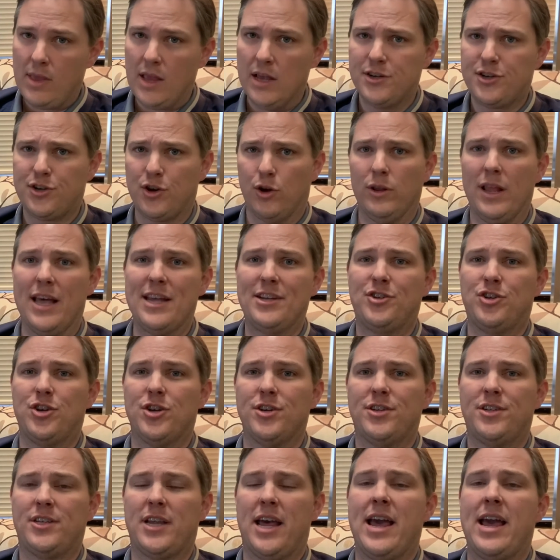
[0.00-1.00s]
So let's
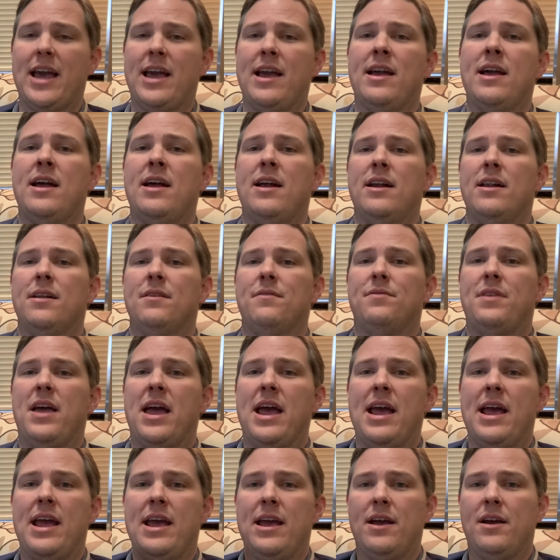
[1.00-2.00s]
just say
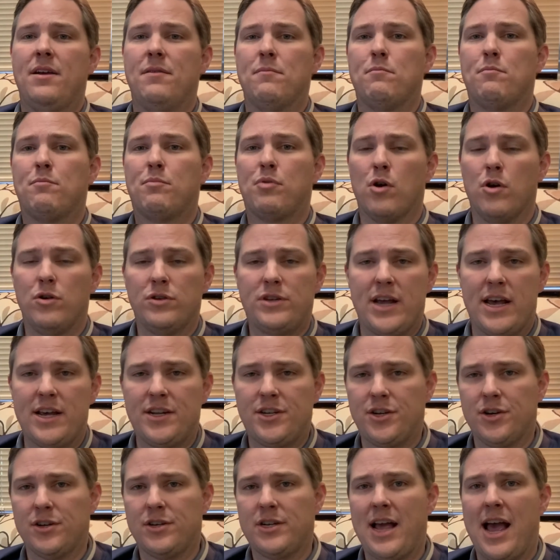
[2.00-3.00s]
they
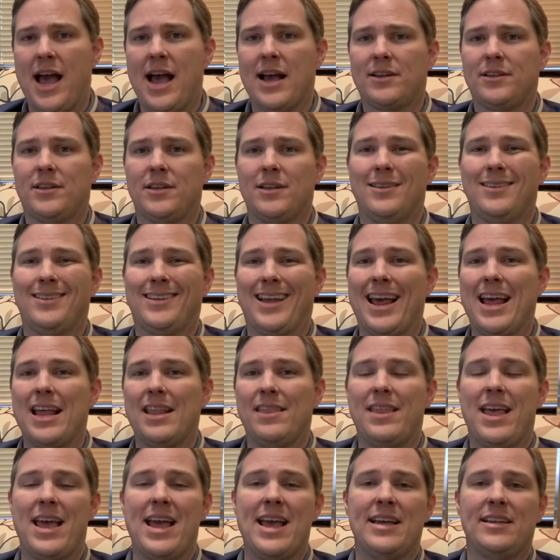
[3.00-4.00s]
protest your taxes
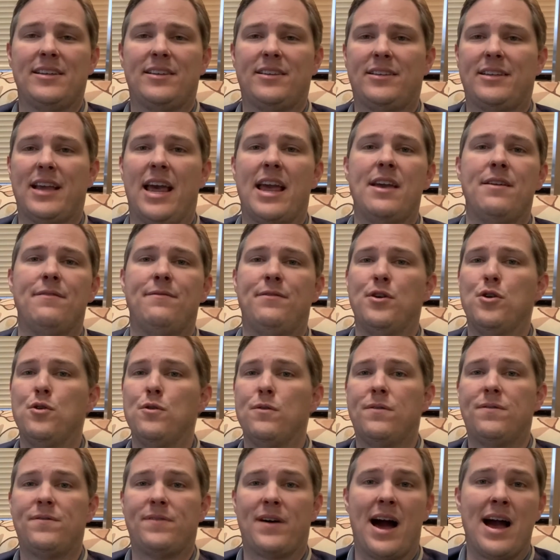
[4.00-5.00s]
and they save you
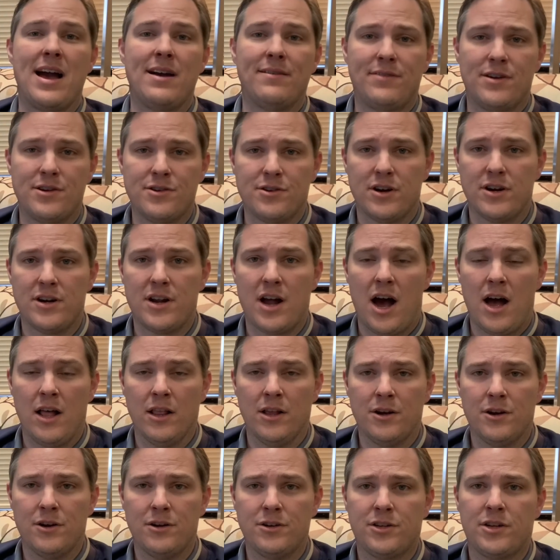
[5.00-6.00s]

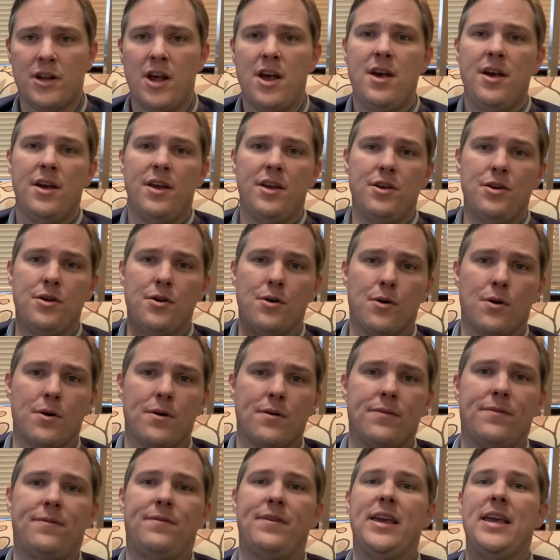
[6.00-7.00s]
$500.
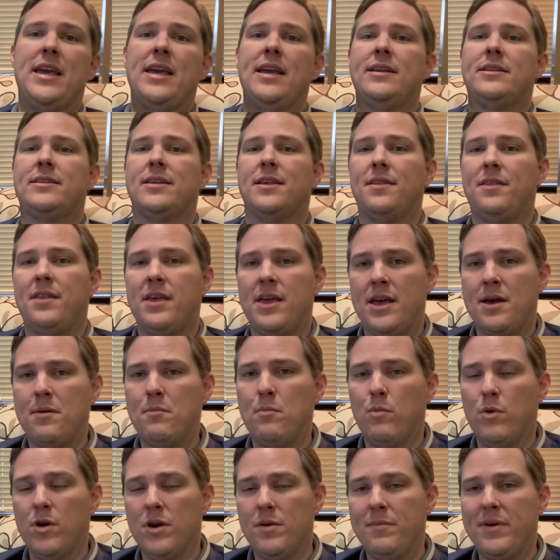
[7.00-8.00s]
Your fee to
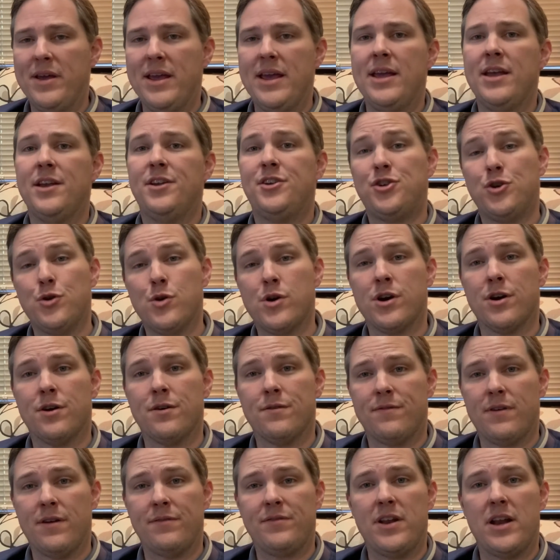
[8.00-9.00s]
them would be
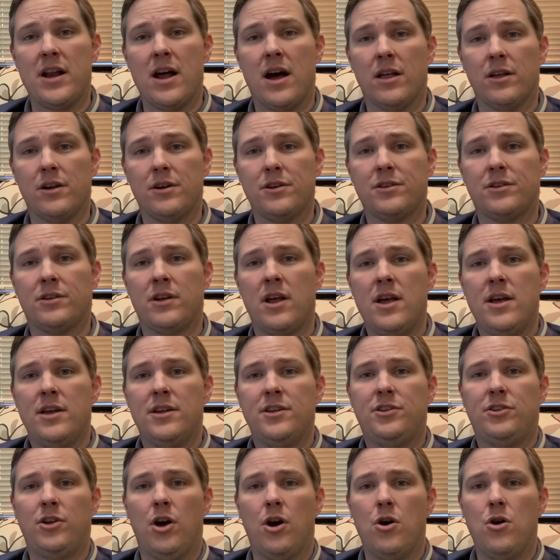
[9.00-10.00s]
$250.
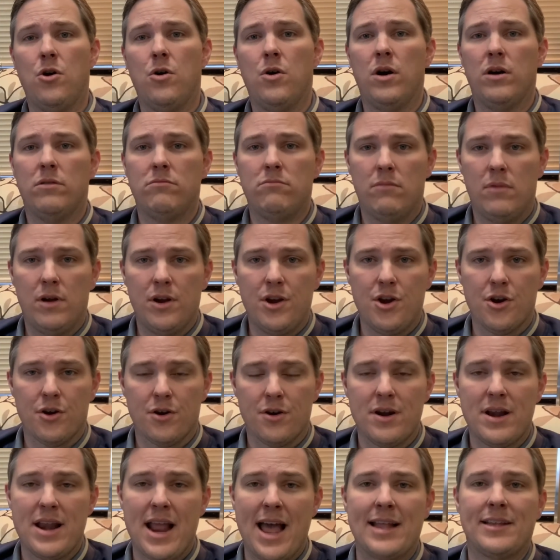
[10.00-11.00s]
So your
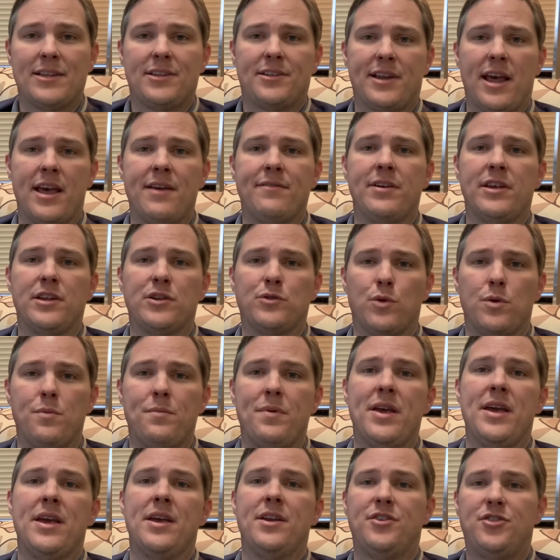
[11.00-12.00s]
net savings would
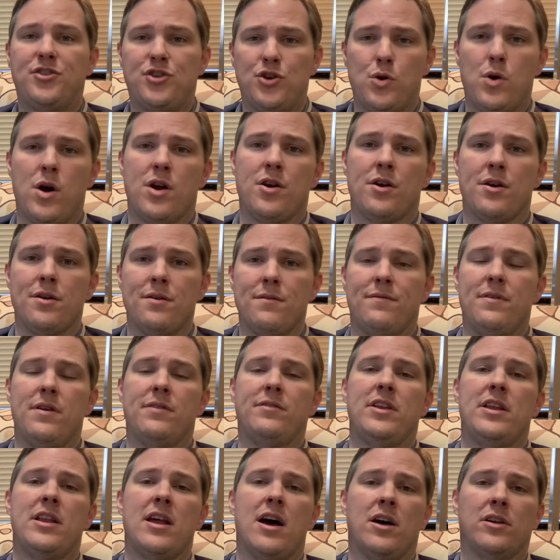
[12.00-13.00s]
be
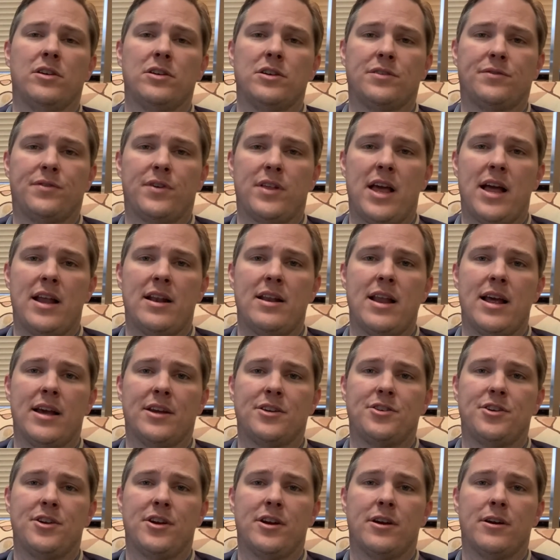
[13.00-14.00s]
$250 for that
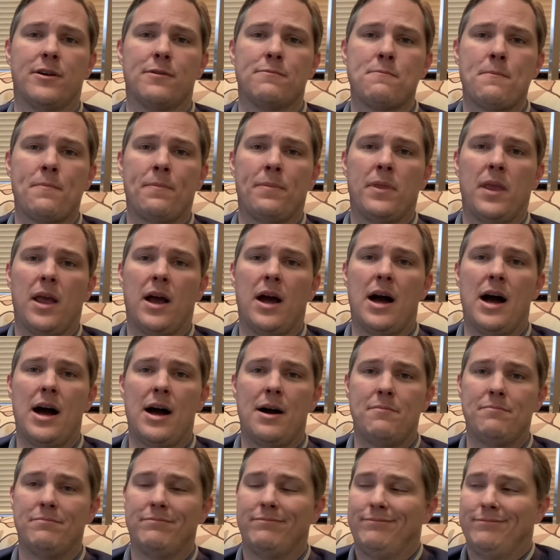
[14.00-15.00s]
next year.
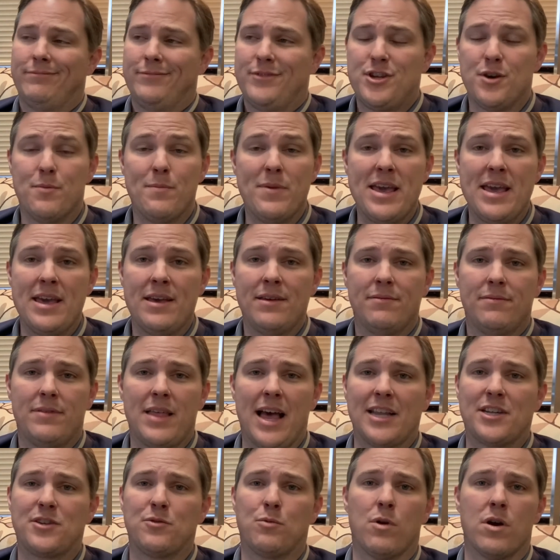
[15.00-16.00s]
To me,
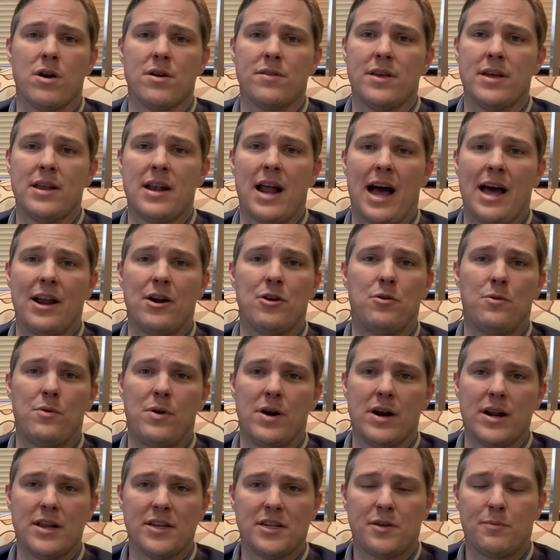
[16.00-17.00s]
that's worth it. I don't
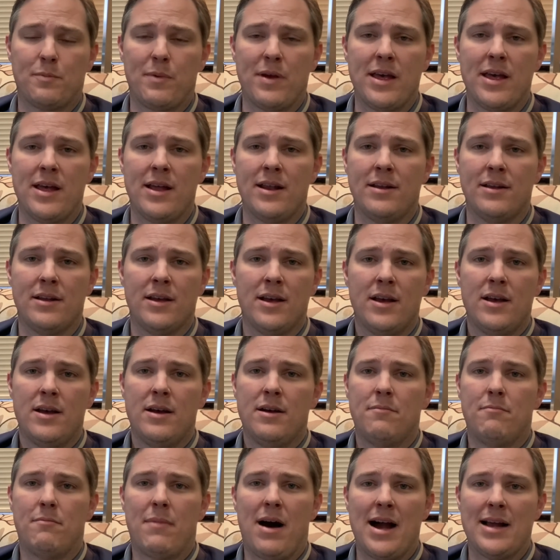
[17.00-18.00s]
want to spend
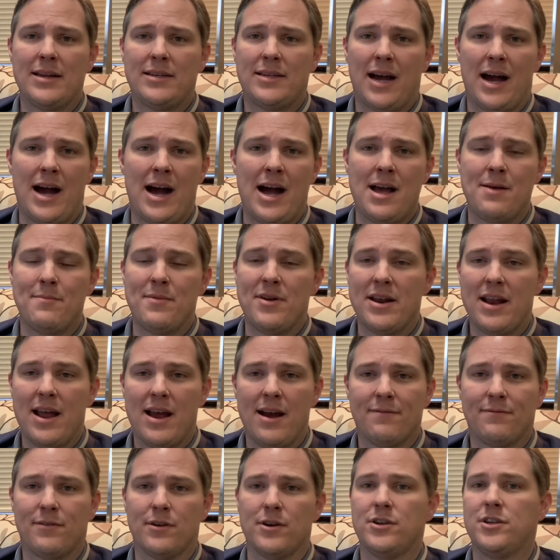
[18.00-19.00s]
my time and
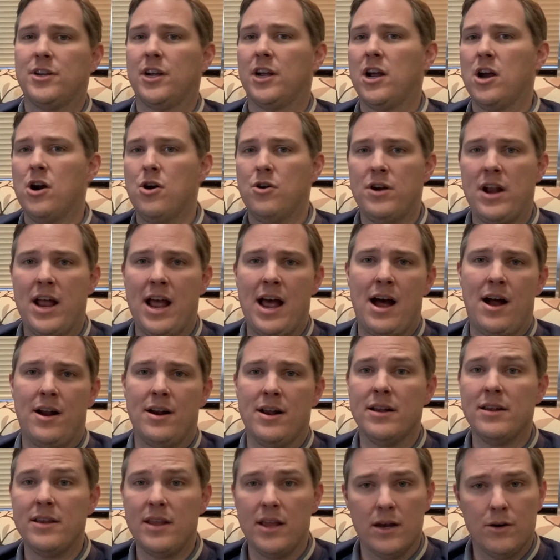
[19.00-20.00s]
effort to go down
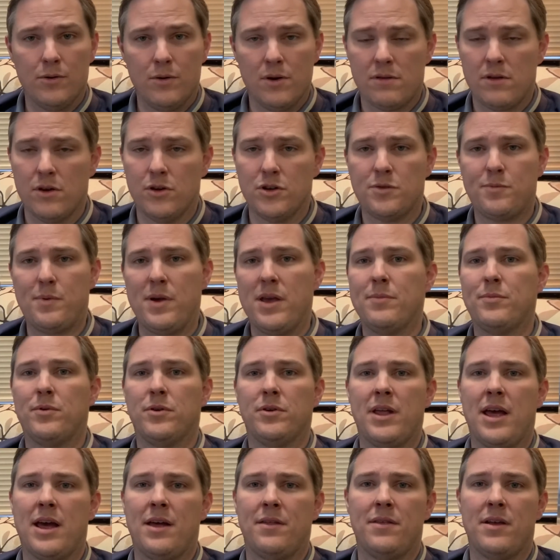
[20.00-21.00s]
and deal with those people
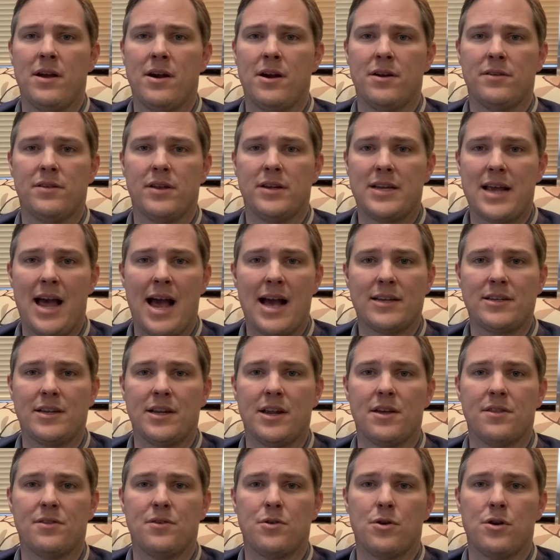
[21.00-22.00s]
down there at the taxing
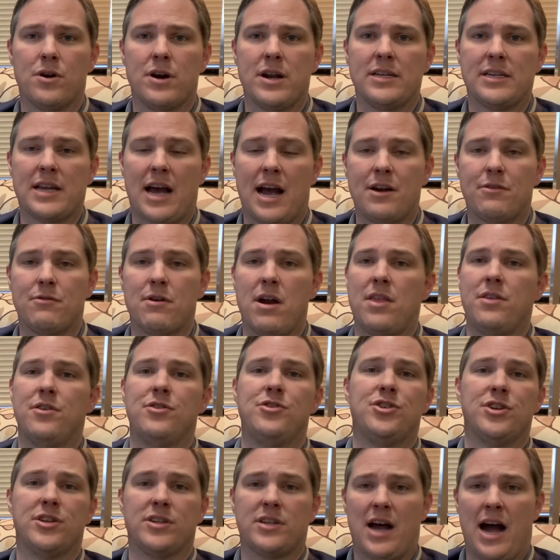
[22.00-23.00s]
authorities. I'd rather
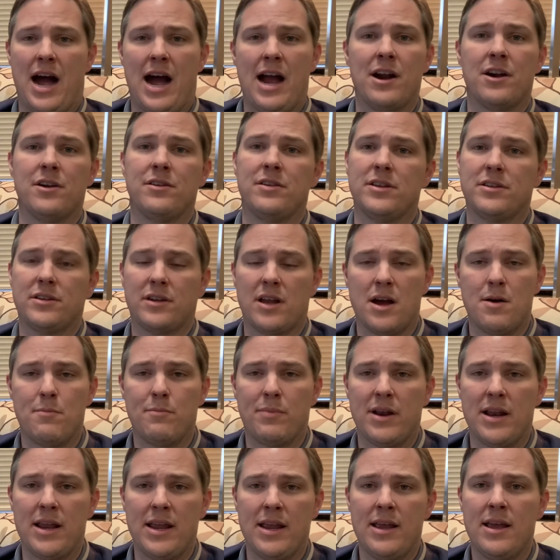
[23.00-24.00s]
just hire this
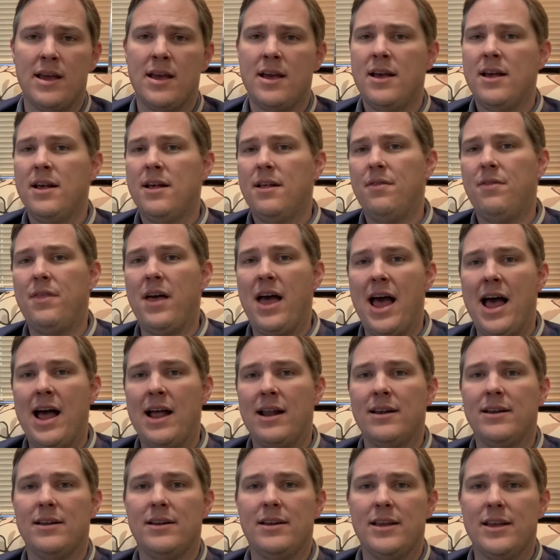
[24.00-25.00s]
company
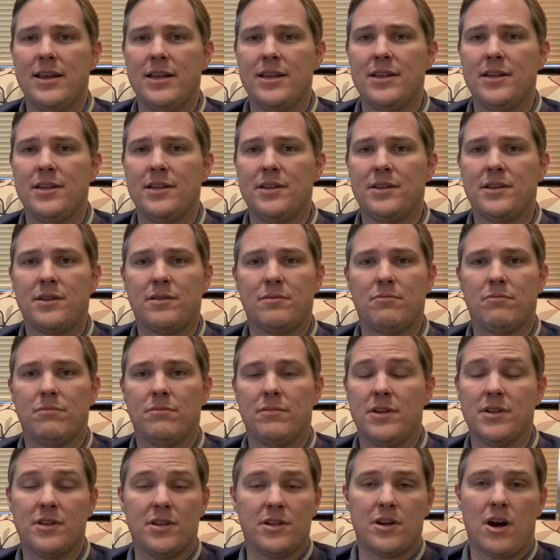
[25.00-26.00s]
this
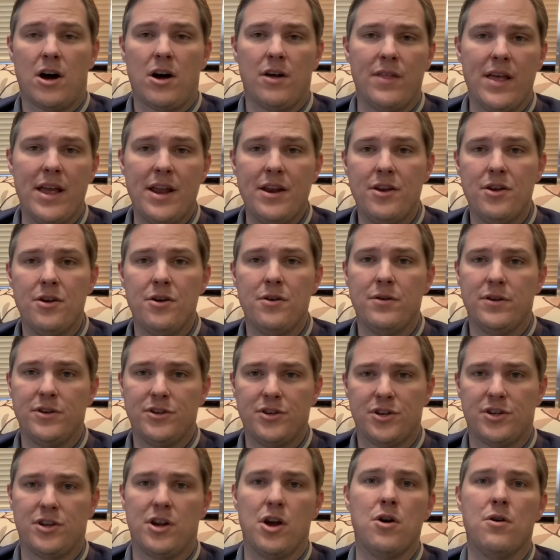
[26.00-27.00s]
is all they do is
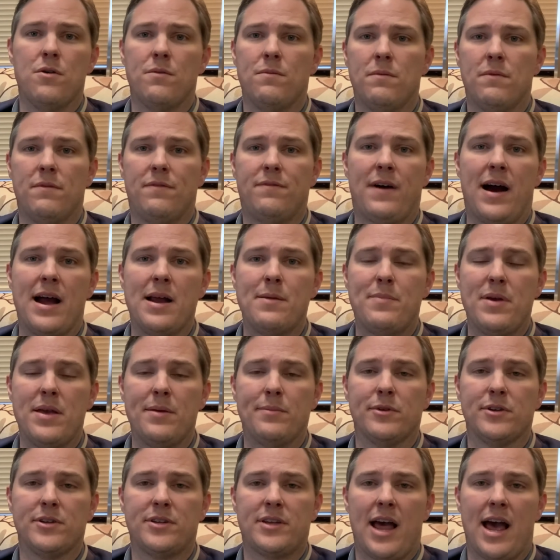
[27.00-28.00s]
just go fight
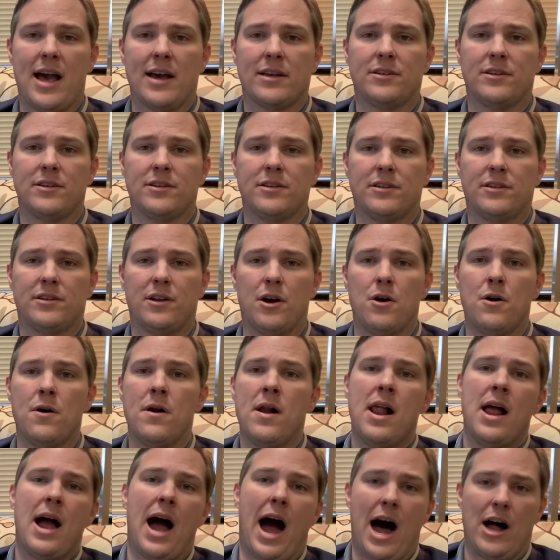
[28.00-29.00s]
people's taxes. So
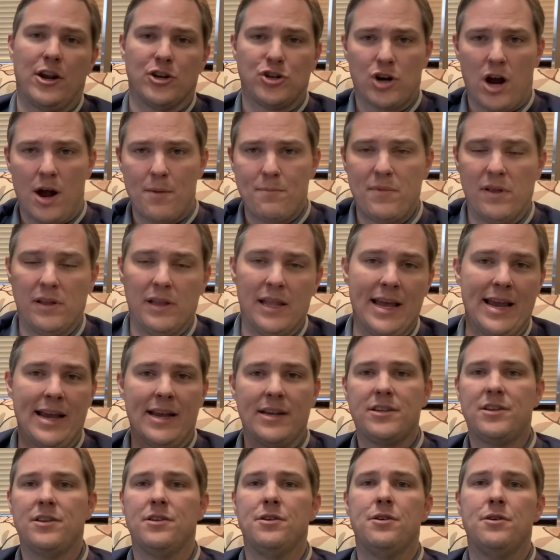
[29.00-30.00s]
I'll drop the
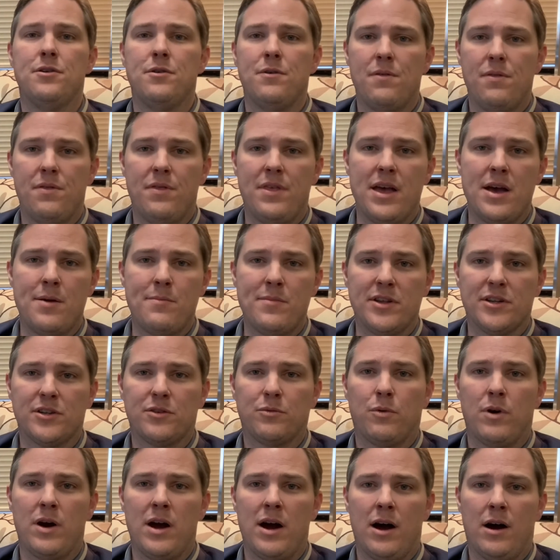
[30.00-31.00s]
link to them as
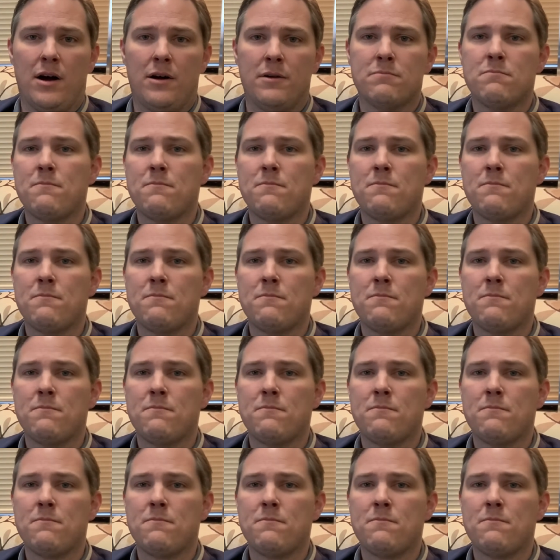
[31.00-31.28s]
well.